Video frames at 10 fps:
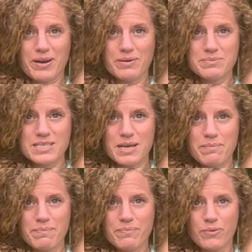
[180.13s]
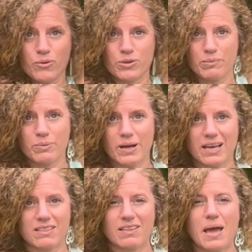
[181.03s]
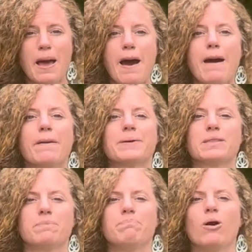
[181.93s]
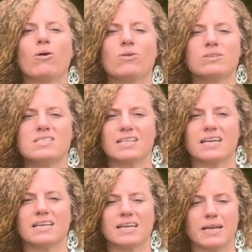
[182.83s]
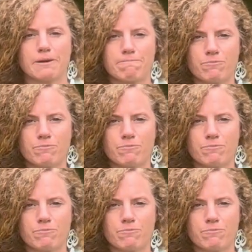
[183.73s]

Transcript: arms up, holding the breath, but the pulsating,